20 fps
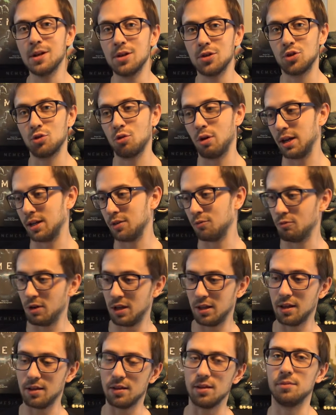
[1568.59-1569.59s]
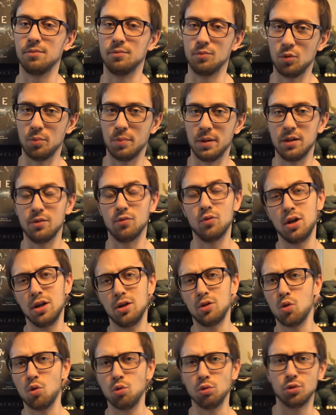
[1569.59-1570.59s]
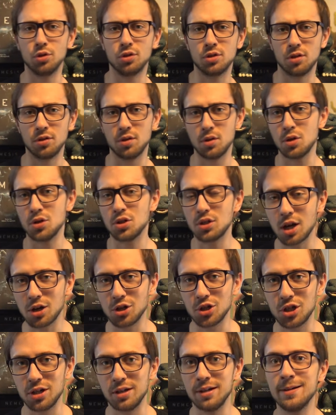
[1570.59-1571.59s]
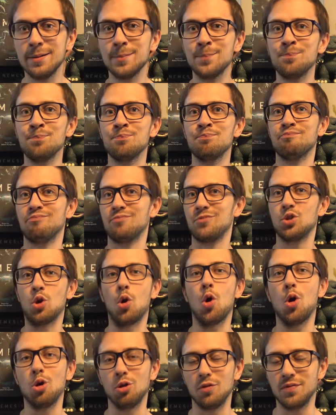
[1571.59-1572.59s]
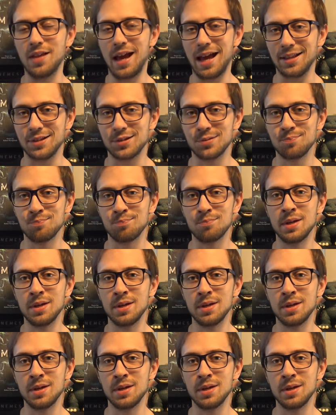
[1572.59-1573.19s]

so I can read that, and it will be really cool to start a discussion. So all of that.